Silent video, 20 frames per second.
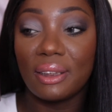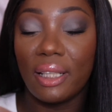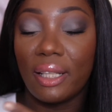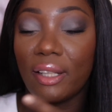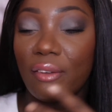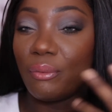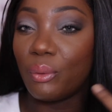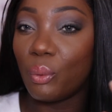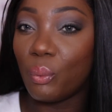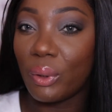
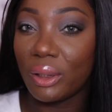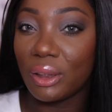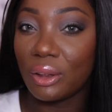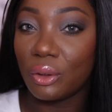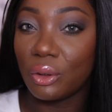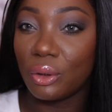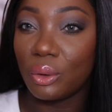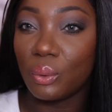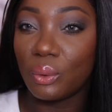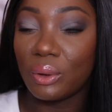if you want to
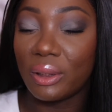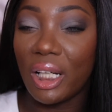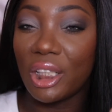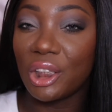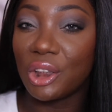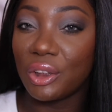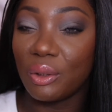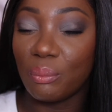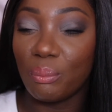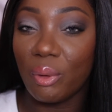use that
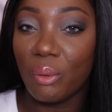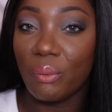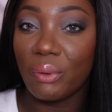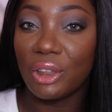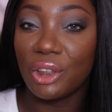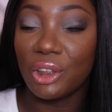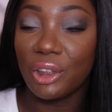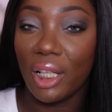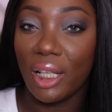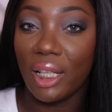shimmery
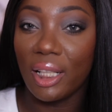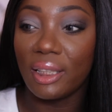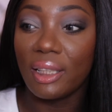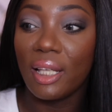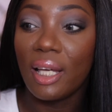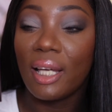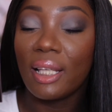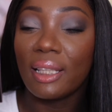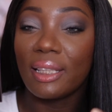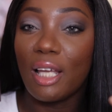shade
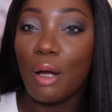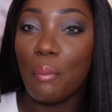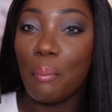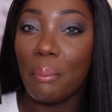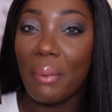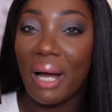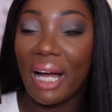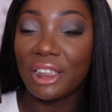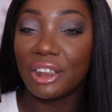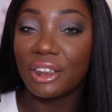that
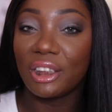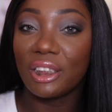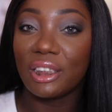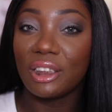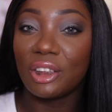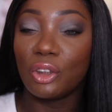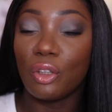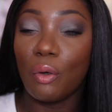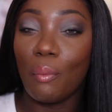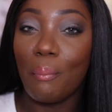
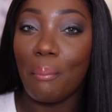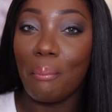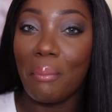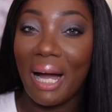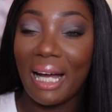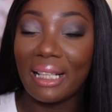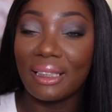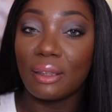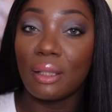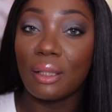matches your matte